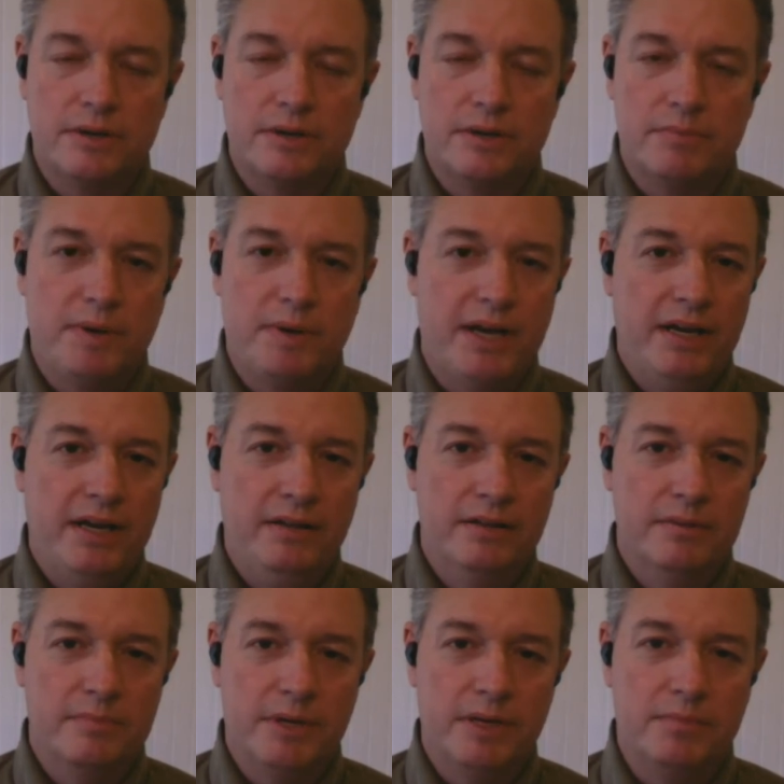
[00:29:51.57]
some of the
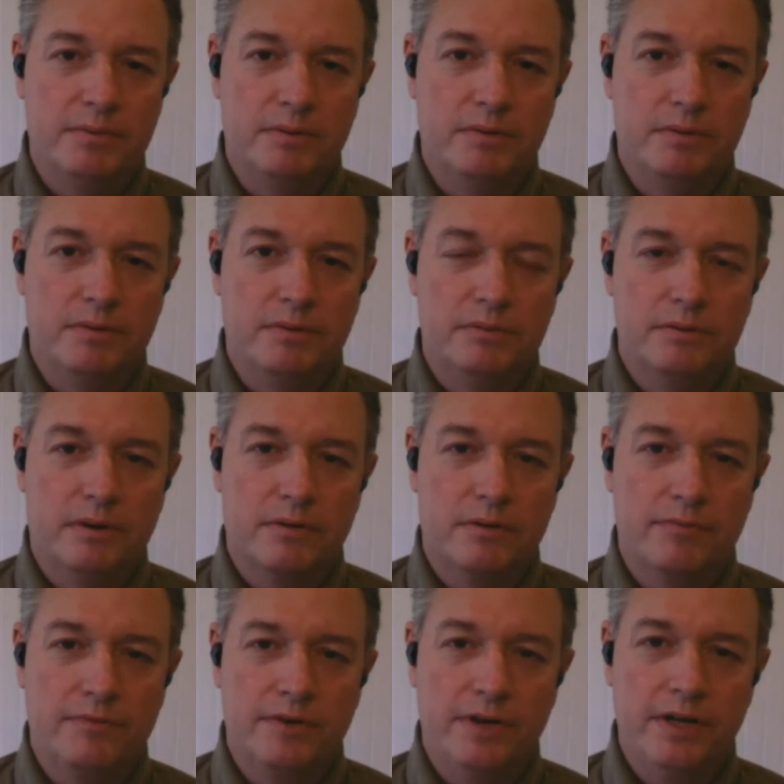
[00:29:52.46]
pain that people
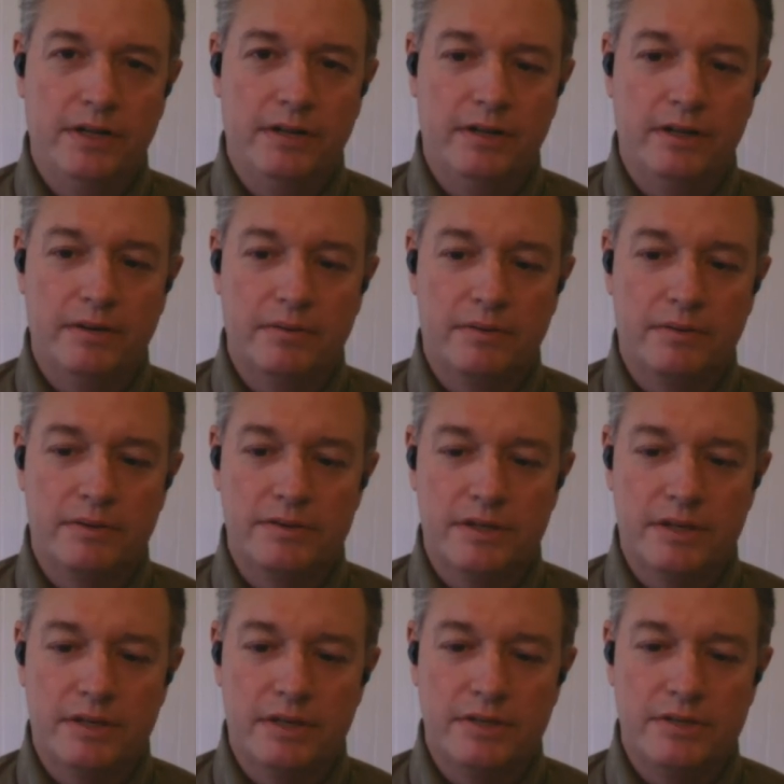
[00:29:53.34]
are feeling.
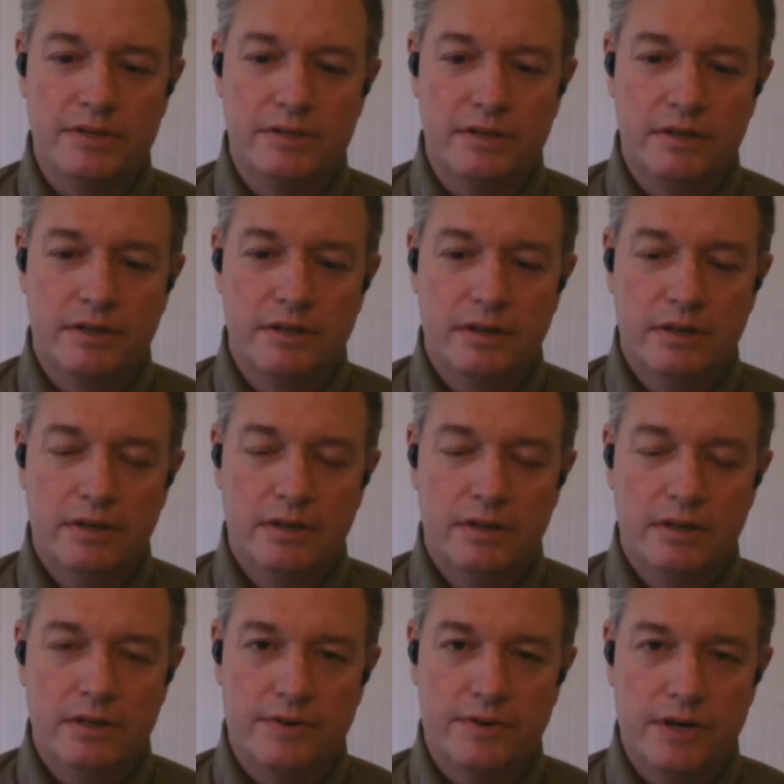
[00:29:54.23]

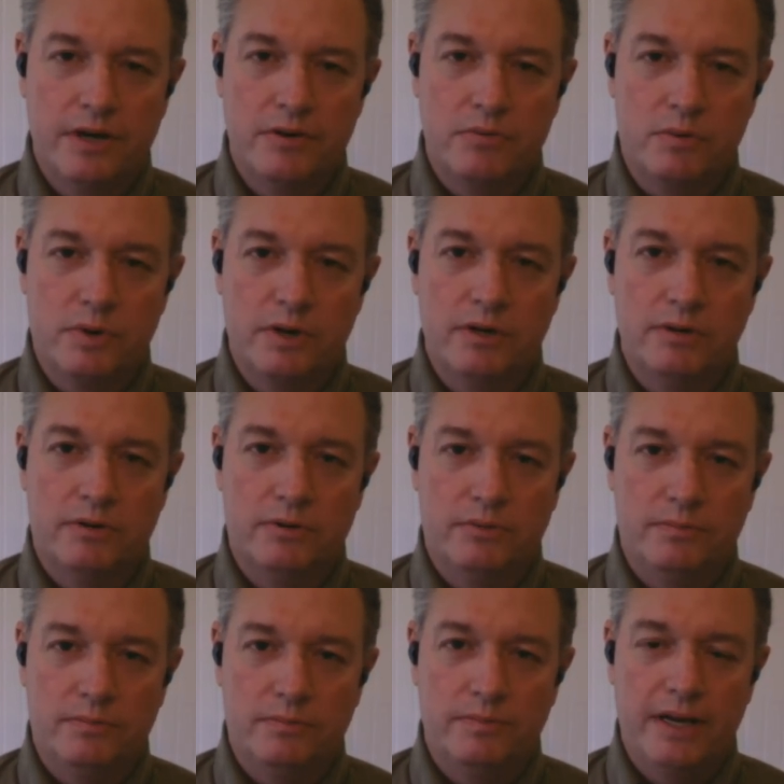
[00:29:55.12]
It's very
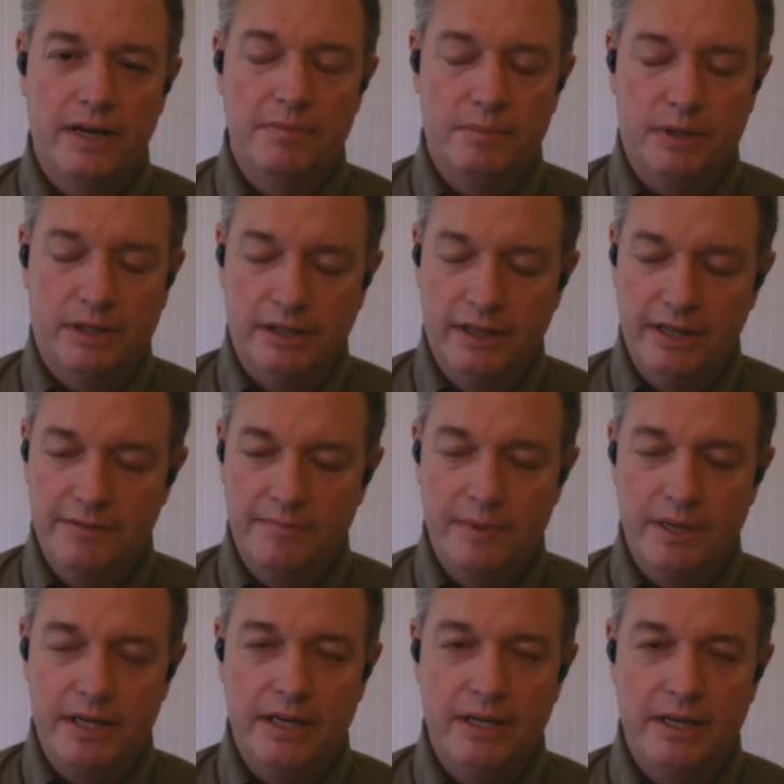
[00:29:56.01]
real, and
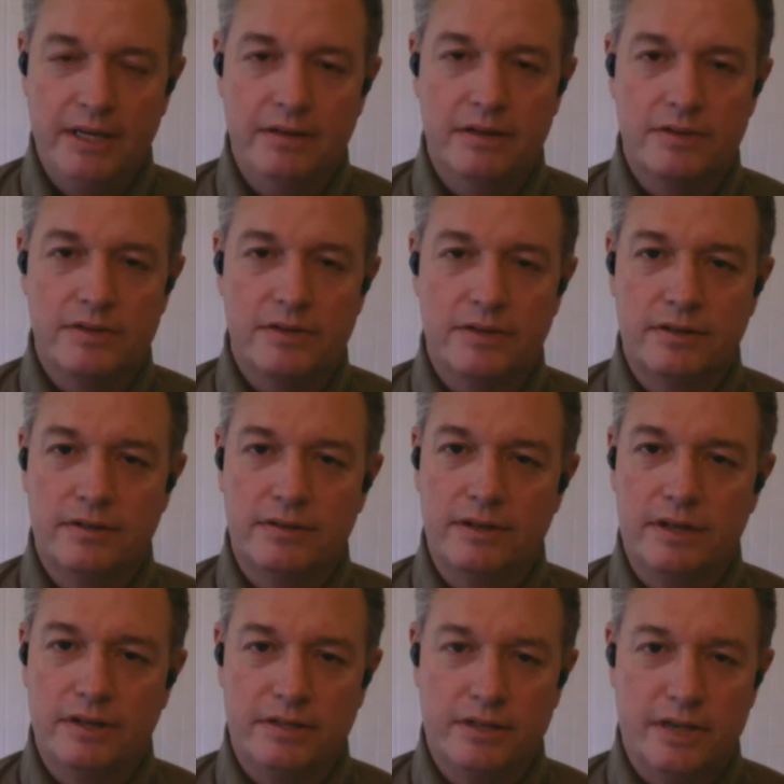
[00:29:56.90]
believe me, there's a